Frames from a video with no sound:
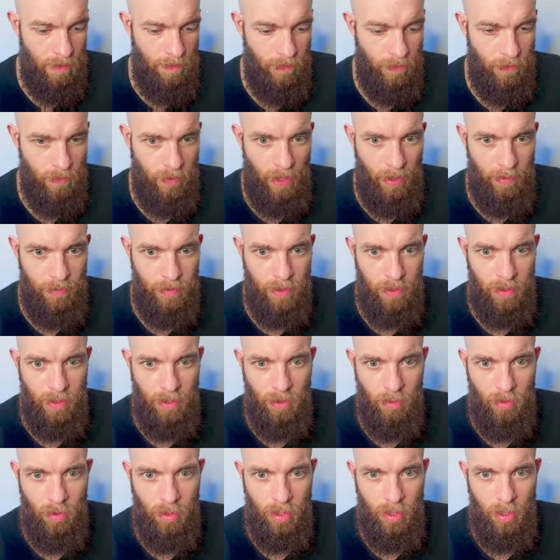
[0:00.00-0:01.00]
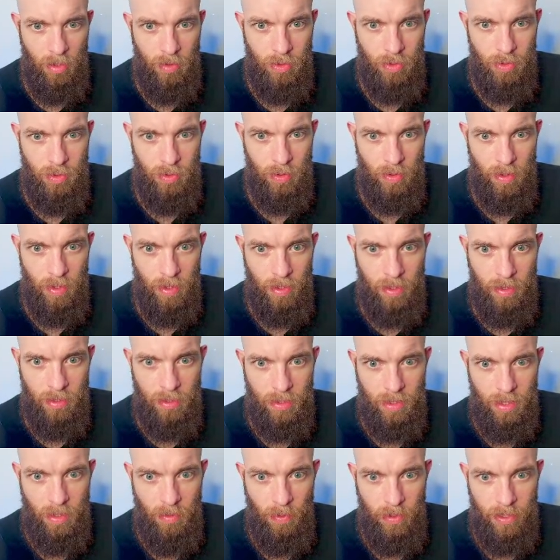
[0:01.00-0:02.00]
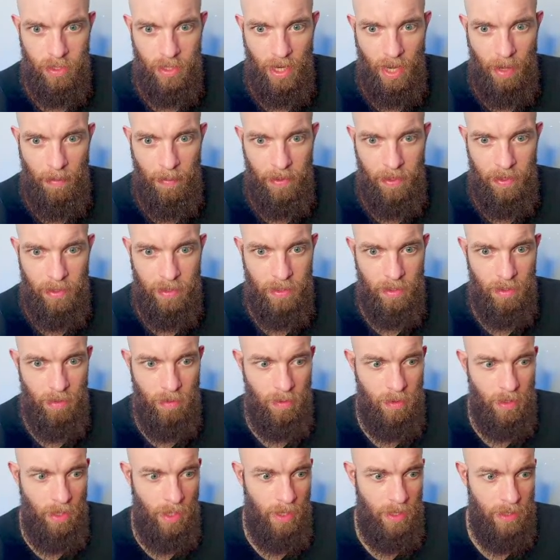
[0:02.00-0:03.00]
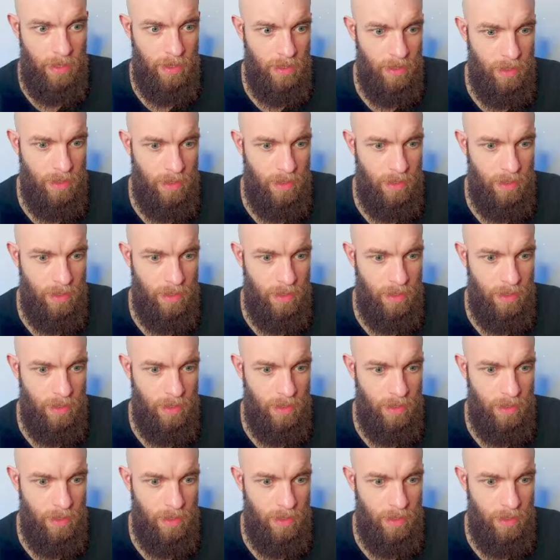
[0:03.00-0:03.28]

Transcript: I'm gonna go close so you can see what's happening. Okay.